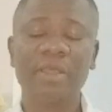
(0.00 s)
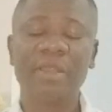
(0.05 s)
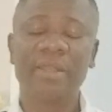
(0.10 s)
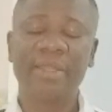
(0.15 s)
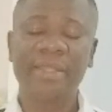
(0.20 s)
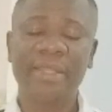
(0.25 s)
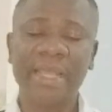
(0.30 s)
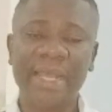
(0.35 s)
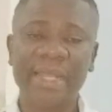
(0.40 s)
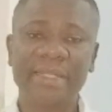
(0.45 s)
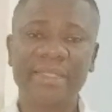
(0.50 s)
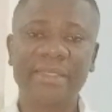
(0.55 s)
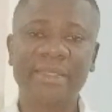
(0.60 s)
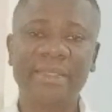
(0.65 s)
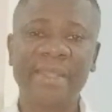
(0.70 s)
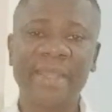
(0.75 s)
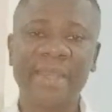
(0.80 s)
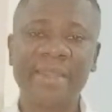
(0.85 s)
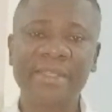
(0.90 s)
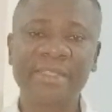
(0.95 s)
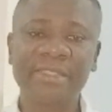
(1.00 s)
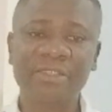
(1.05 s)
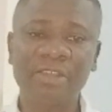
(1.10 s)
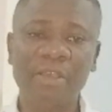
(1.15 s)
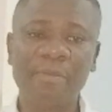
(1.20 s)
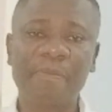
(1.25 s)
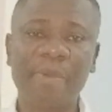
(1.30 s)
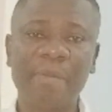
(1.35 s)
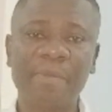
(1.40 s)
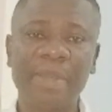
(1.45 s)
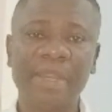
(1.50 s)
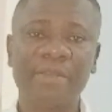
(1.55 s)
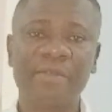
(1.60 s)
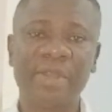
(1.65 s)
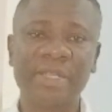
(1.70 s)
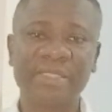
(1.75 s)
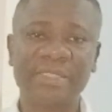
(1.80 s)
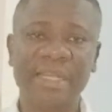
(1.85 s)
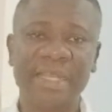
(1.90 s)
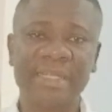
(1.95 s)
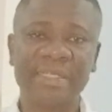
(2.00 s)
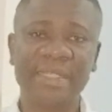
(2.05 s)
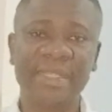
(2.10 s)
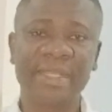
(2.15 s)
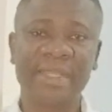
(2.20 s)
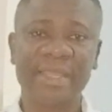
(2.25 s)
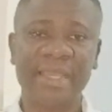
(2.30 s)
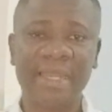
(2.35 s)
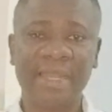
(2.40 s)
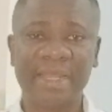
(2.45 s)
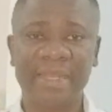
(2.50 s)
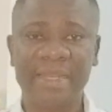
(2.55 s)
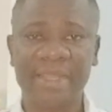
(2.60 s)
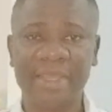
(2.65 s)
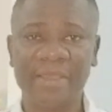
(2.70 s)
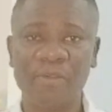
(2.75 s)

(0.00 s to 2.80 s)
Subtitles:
that there is no permanent resident in Canada